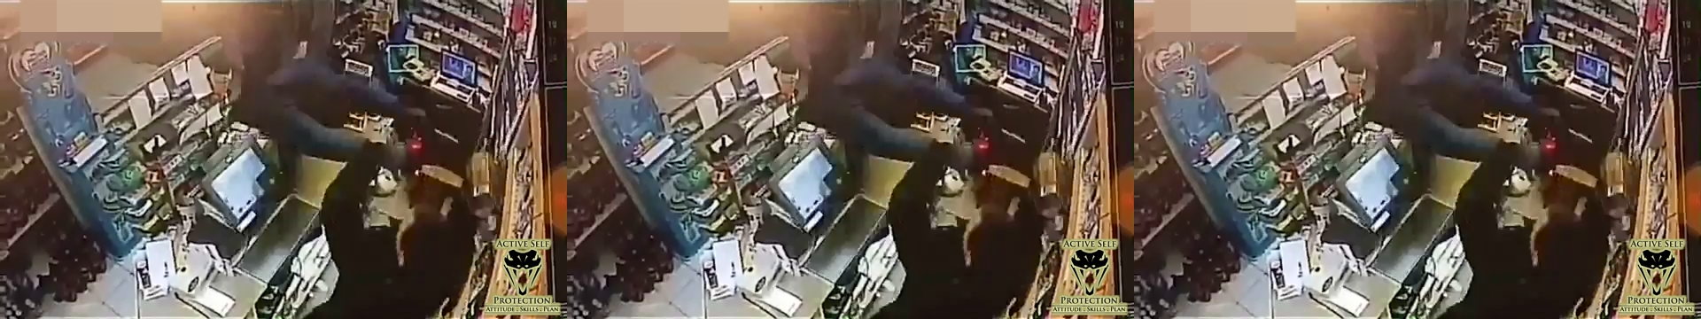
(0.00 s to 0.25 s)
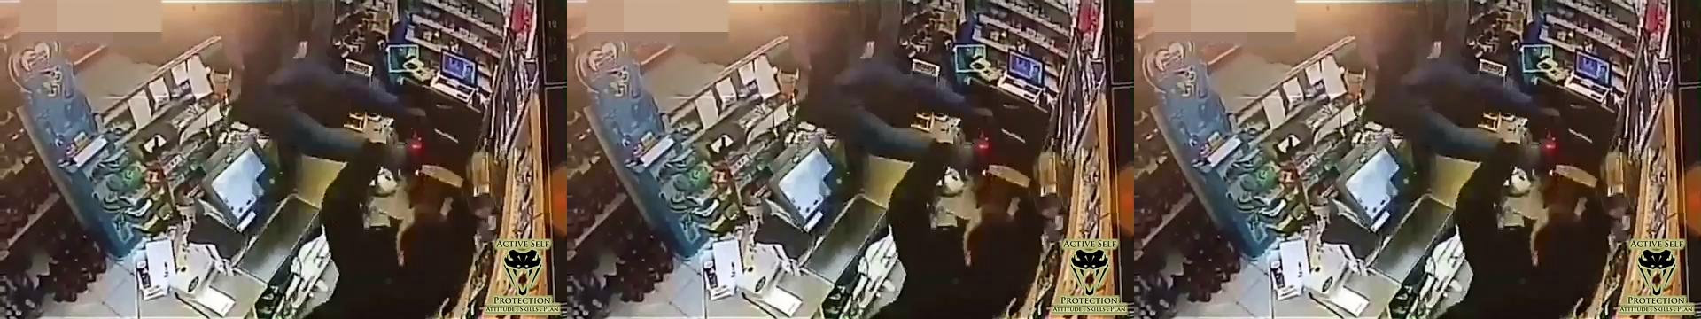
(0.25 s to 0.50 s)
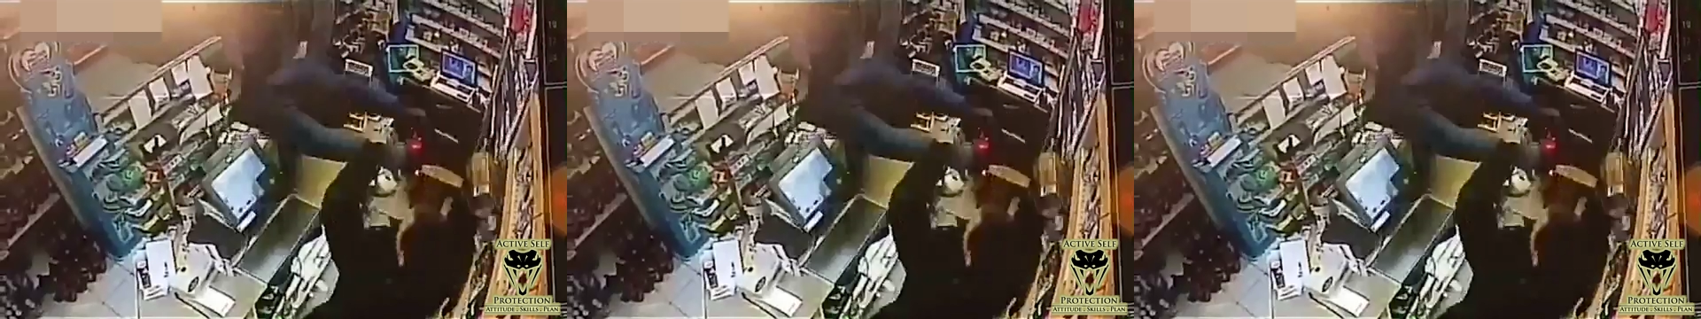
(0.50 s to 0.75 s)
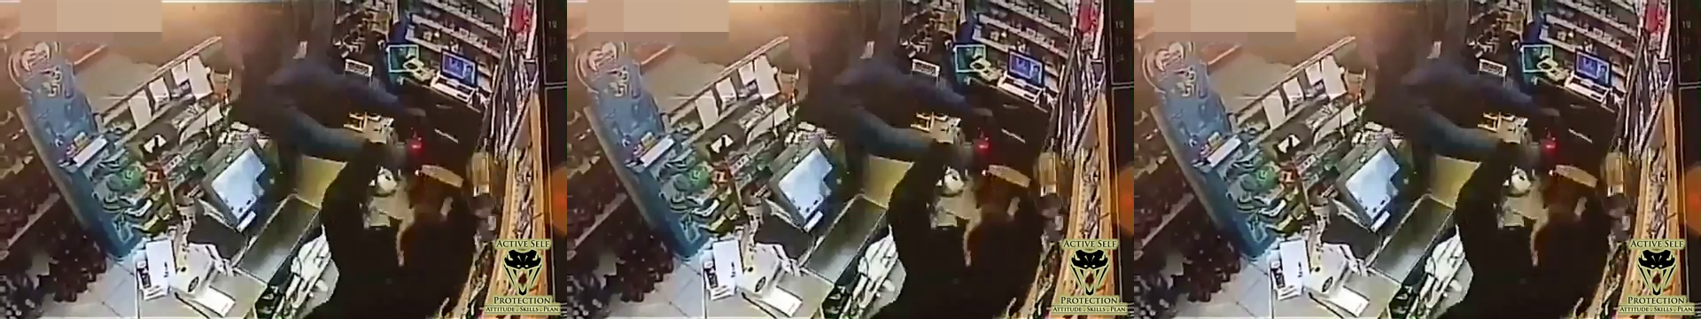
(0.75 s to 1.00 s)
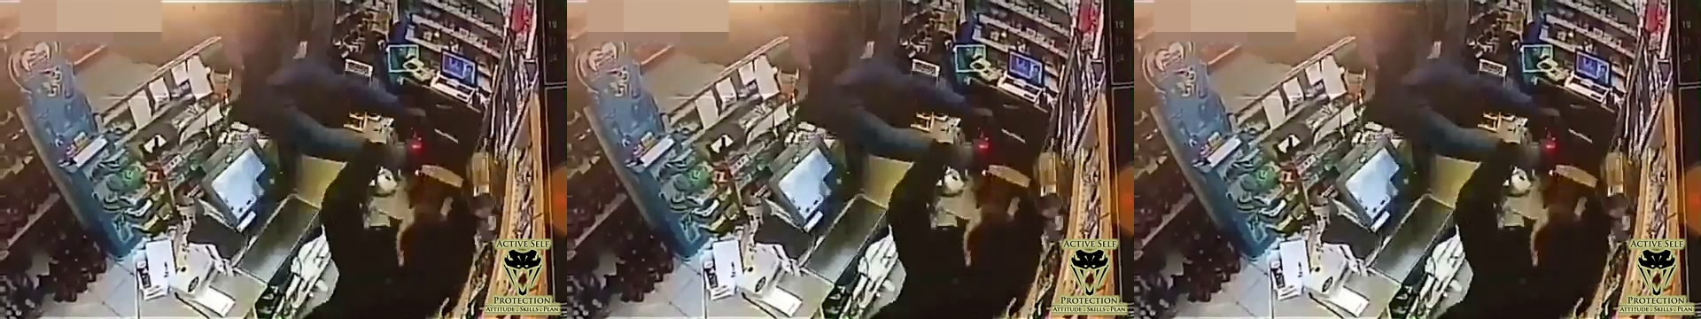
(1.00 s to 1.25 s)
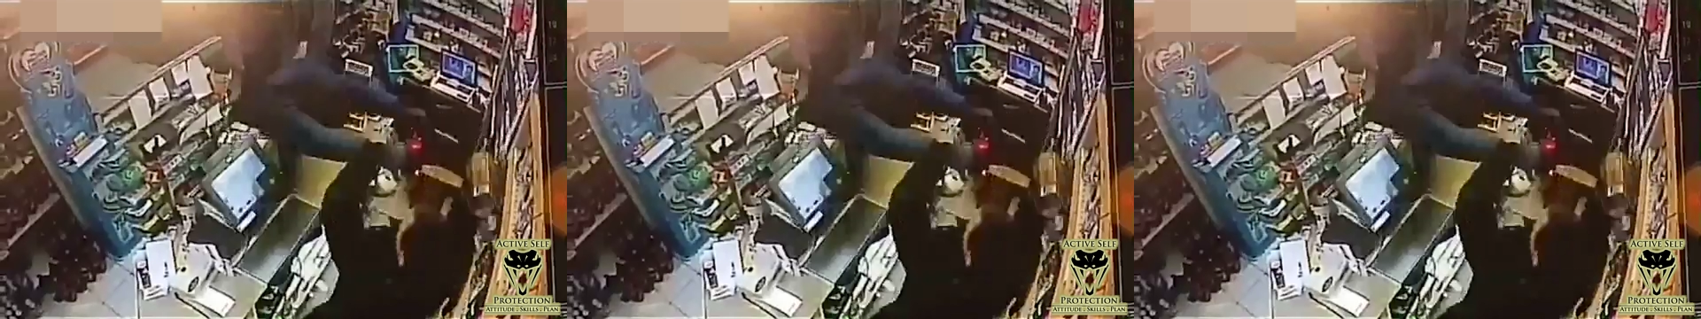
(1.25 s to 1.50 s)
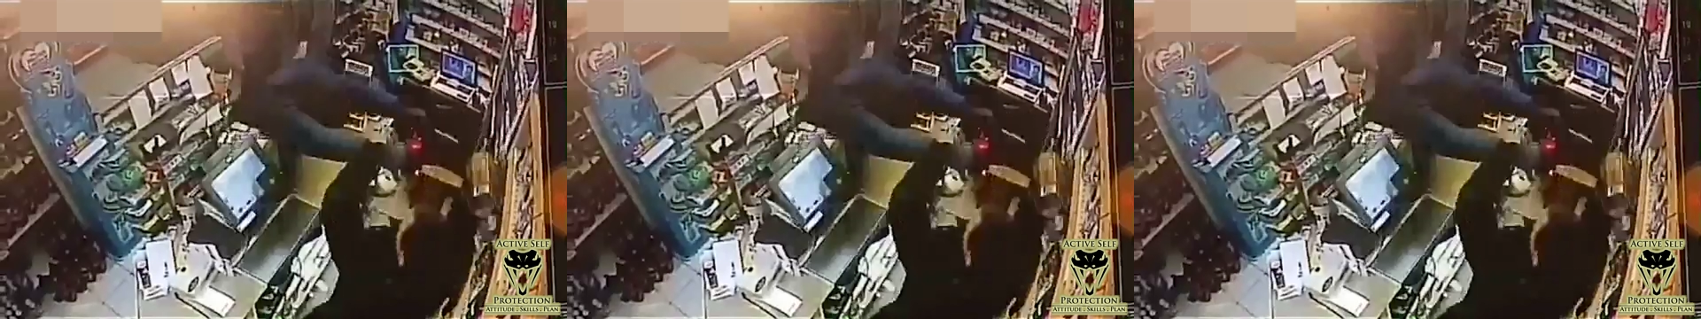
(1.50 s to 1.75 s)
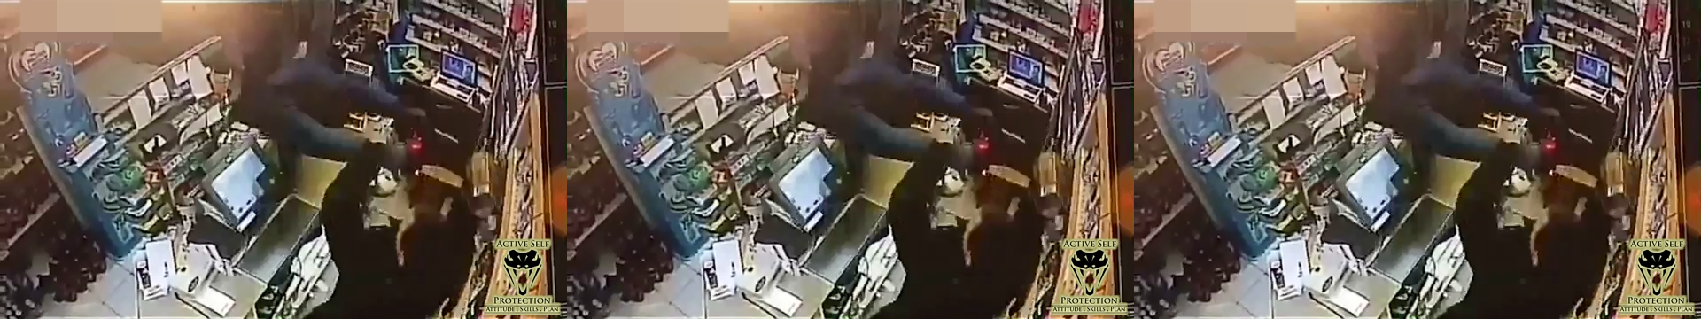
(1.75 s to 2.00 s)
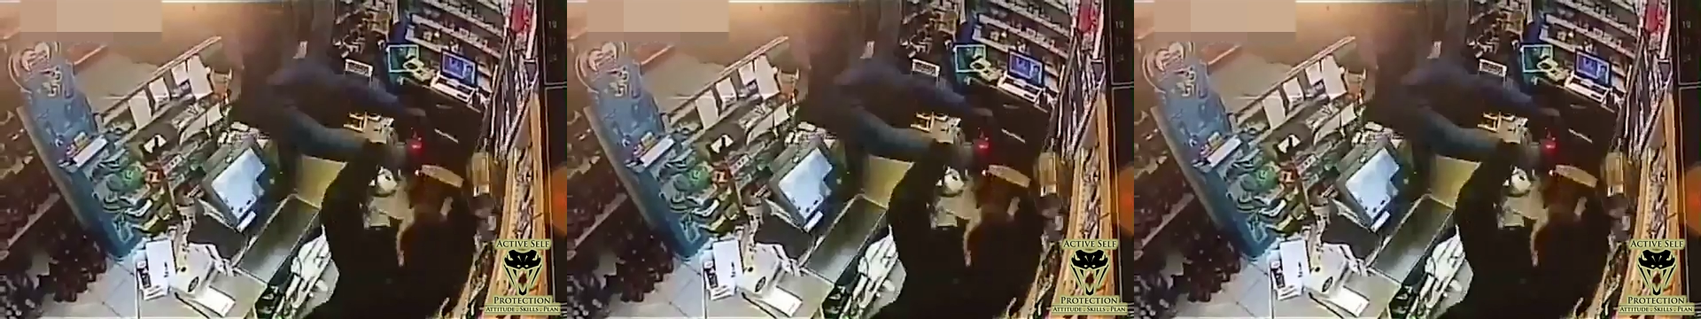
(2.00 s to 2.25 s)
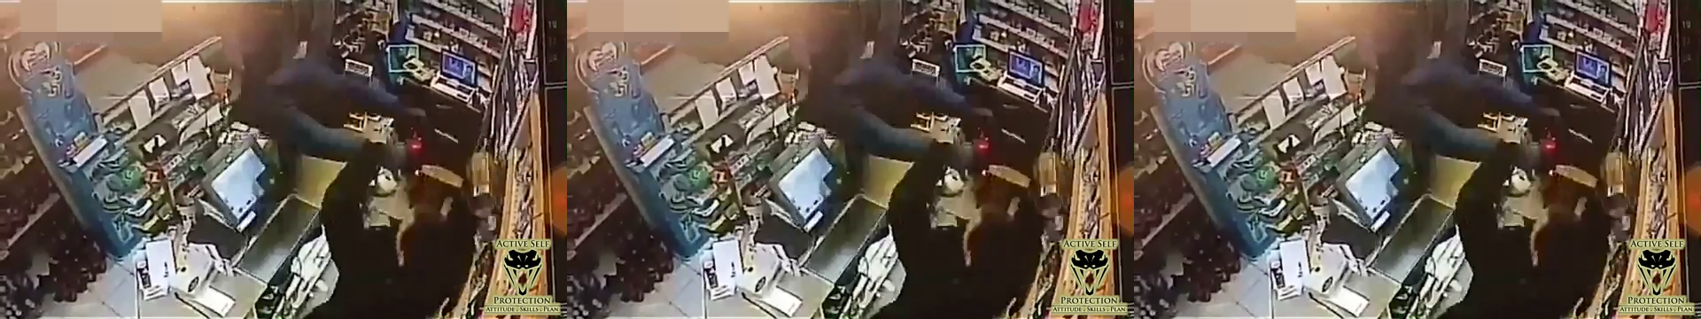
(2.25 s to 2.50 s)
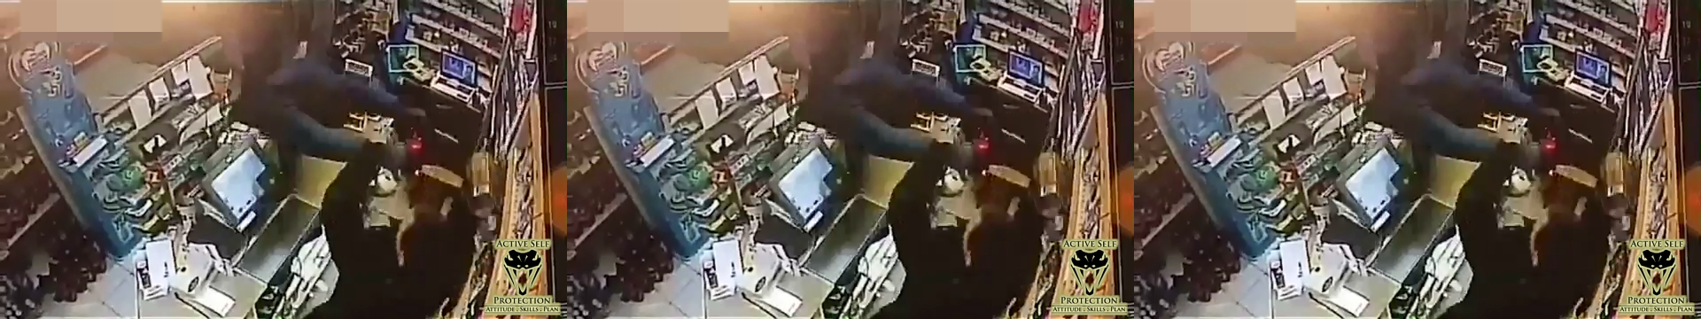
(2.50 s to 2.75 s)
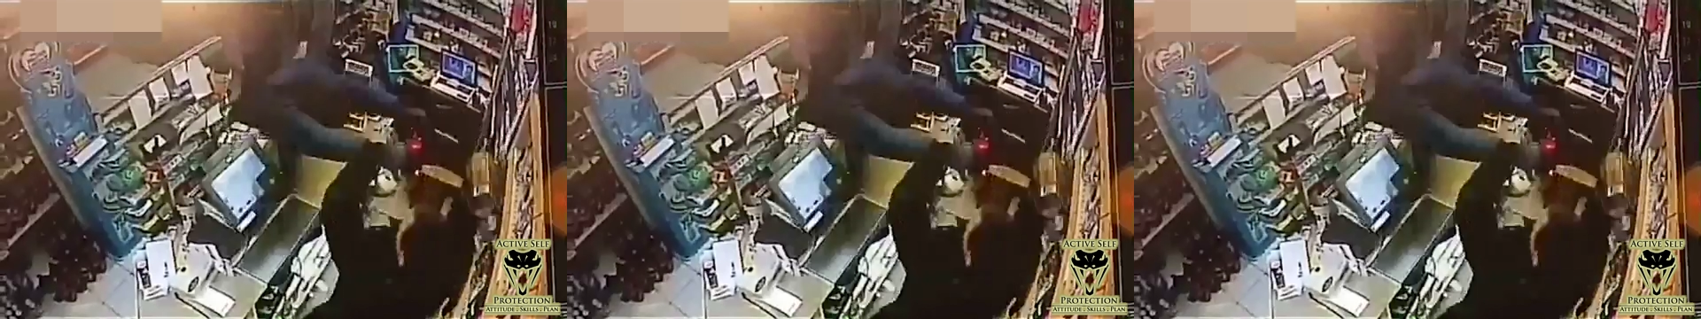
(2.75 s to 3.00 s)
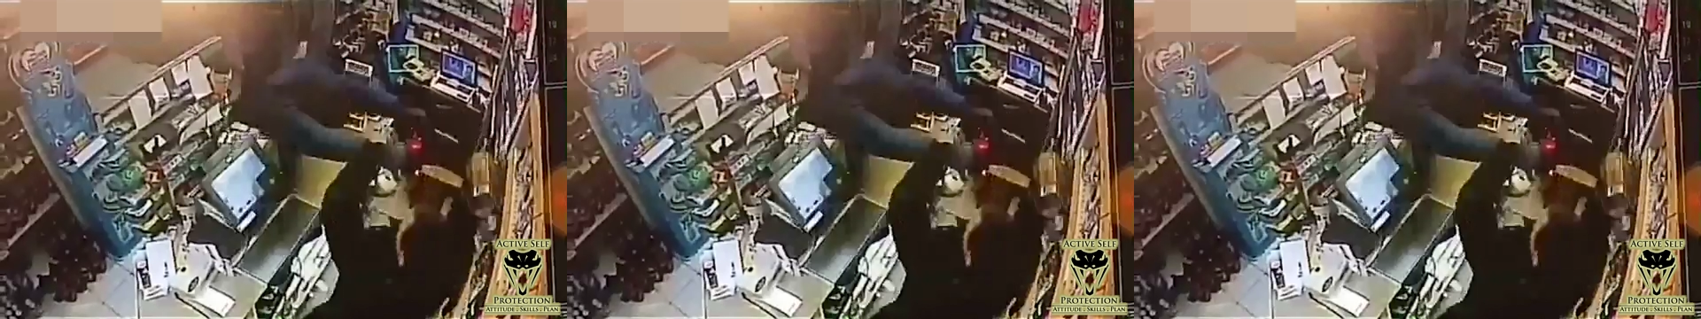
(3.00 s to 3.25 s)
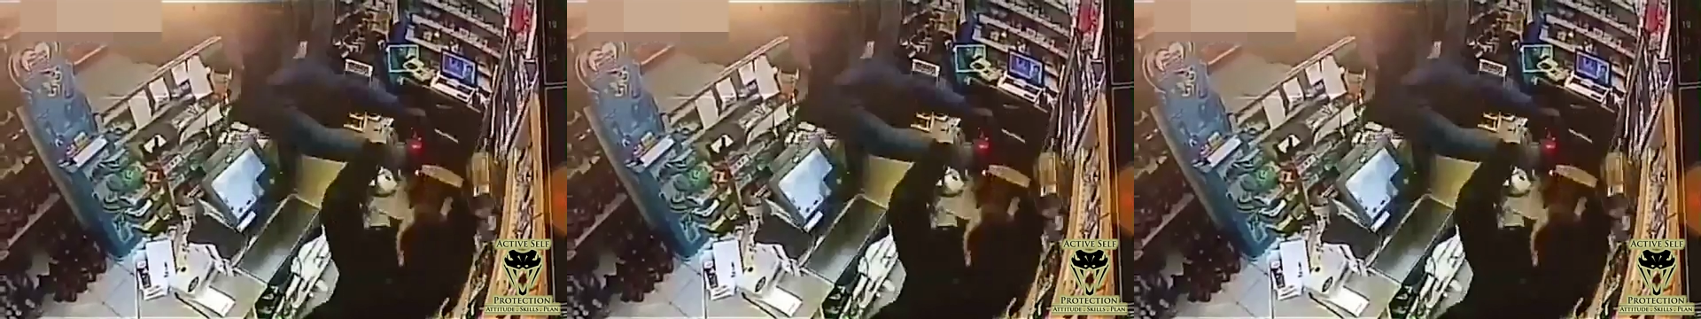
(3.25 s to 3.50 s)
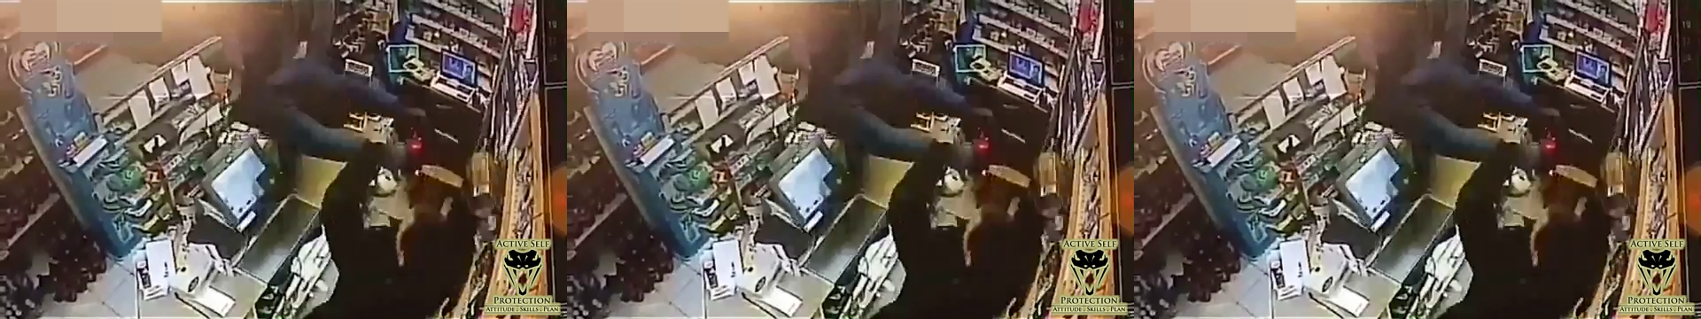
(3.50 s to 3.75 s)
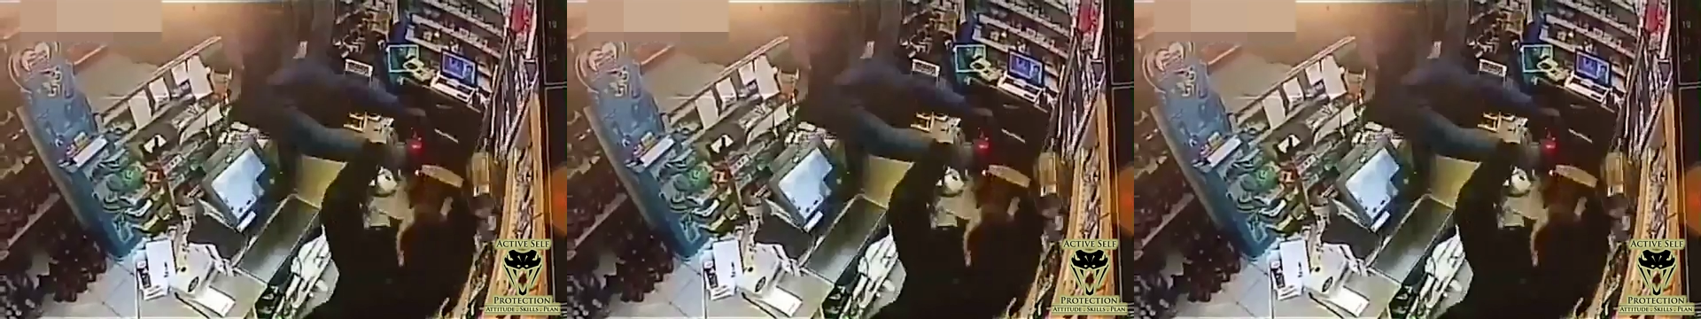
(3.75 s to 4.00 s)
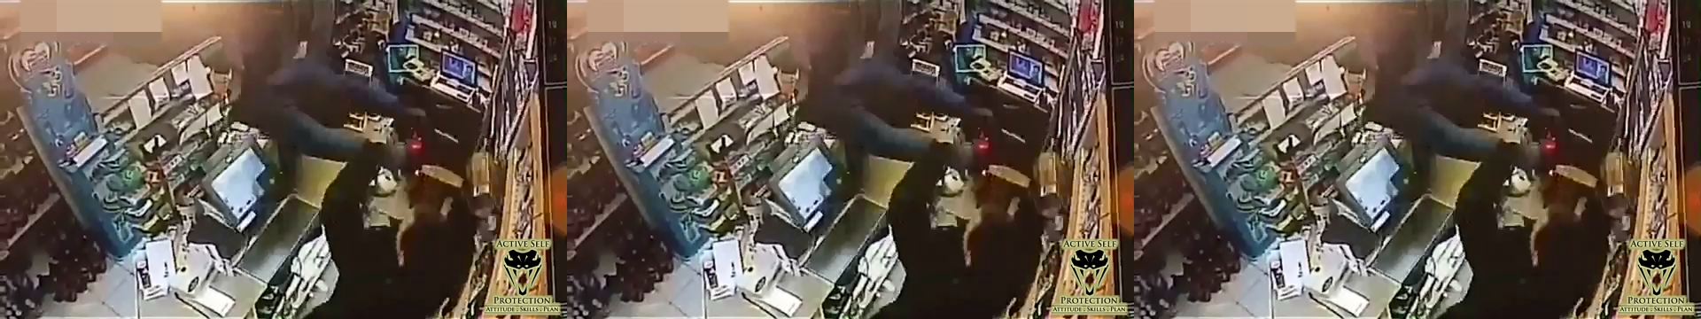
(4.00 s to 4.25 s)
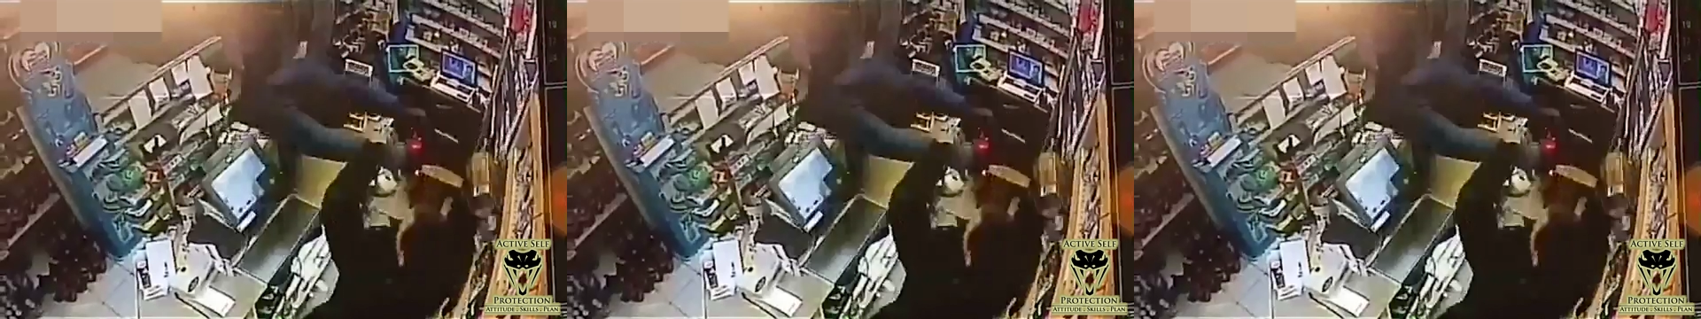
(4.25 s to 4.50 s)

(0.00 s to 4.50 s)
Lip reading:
(no speaker visible)